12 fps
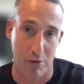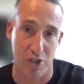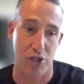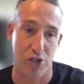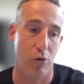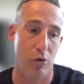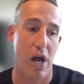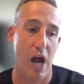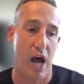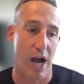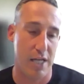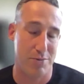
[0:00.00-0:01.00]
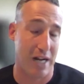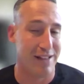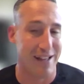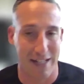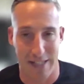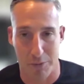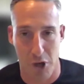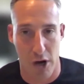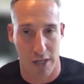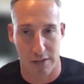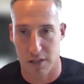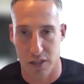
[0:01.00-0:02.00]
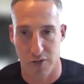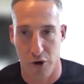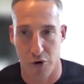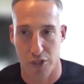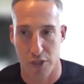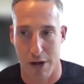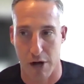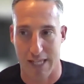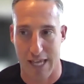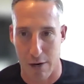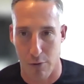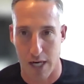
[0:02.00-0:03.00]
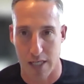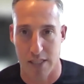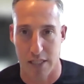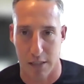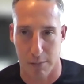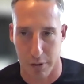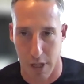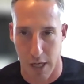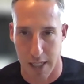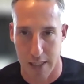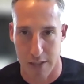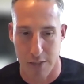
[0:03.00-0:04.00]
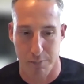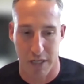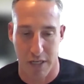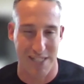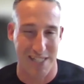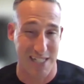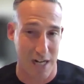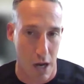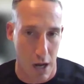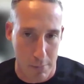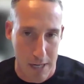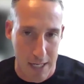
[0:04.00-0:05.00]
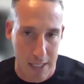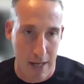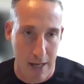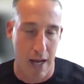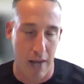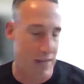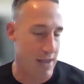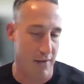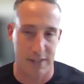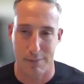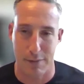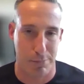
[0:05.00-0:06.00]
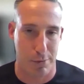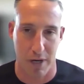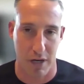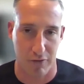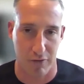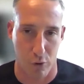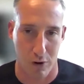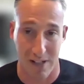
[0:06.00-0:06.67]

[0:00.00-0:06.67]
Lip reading: And so I spend a lot of time talking to these folks about KYC compliance because it's coming and they have to be prepared for it.